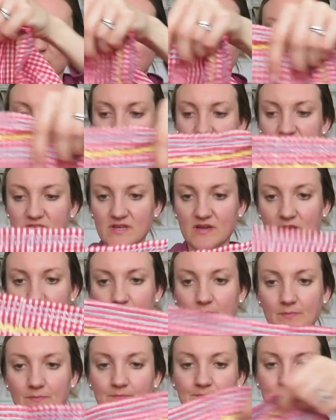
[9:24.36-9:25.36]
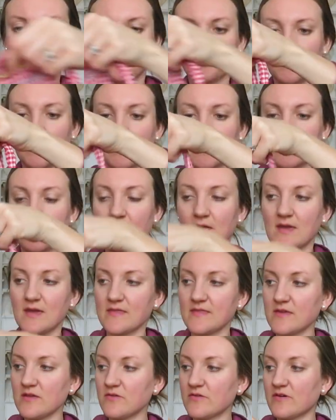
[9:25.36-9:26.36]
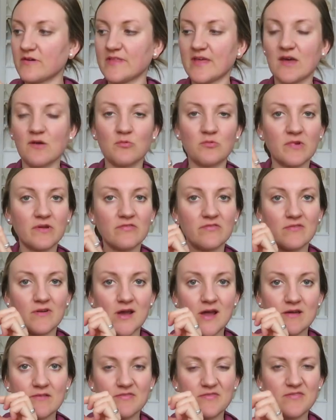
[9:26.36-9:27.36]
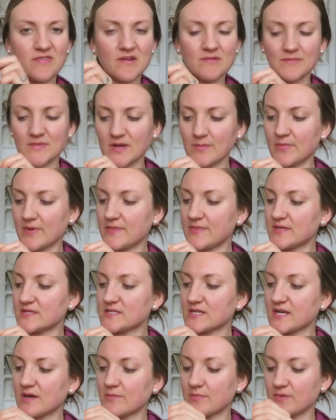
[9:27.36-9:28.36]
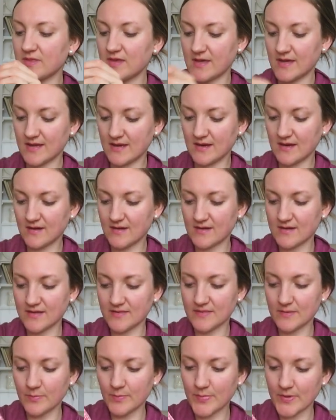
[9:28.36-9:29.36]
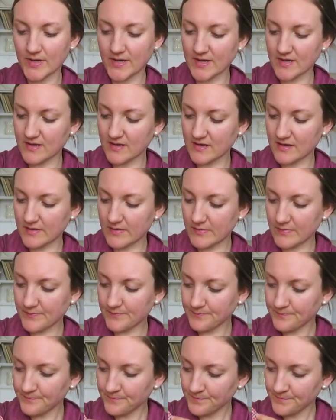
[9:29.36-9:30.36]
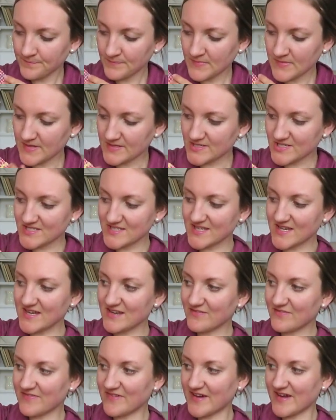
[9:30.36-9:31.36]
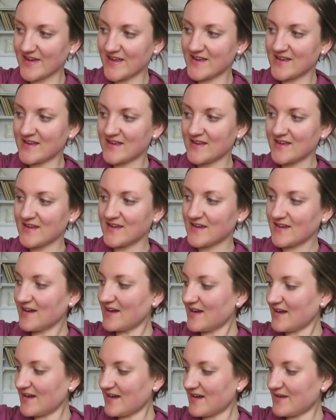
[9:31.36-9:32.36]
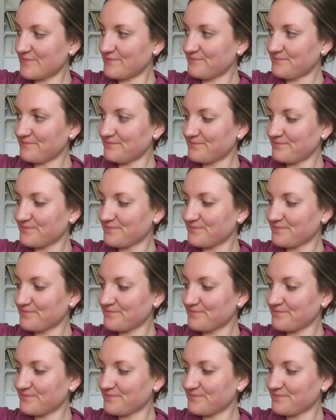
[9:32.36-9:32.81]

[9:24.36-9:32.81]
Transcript: with some you got that rickrack up on the top of the ear and at the bottom. Just kind of fun. Um,